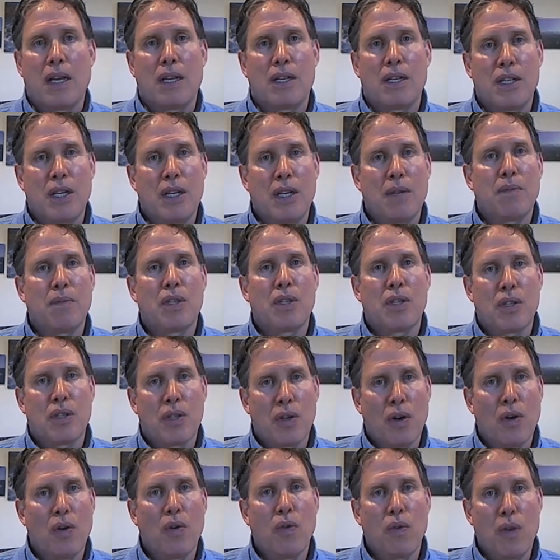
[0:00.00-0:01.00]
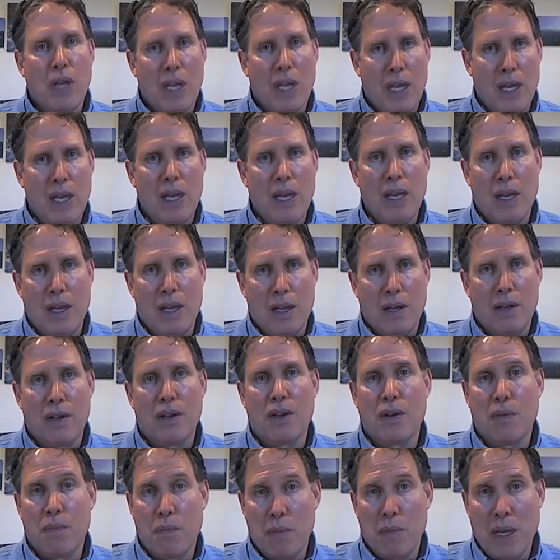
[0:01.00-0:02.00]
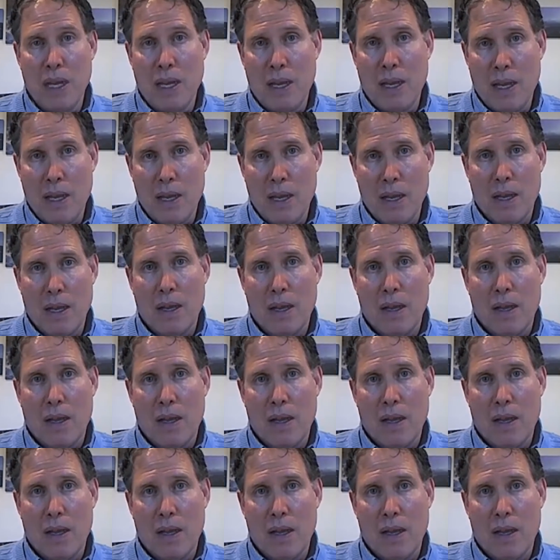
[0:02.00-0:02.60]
seems so key to me